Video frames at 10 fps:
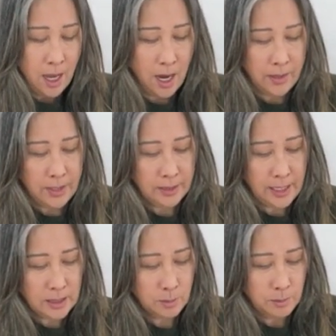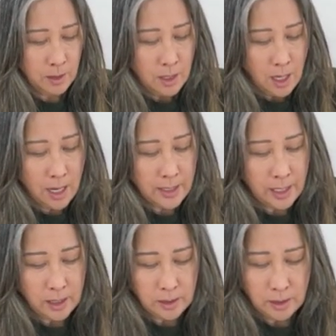I think that's,
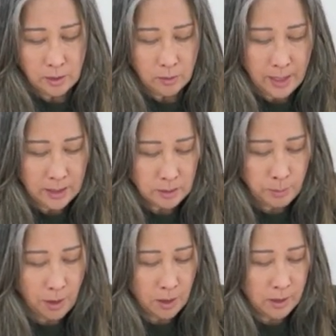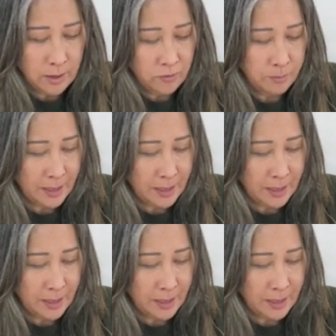again, that's part of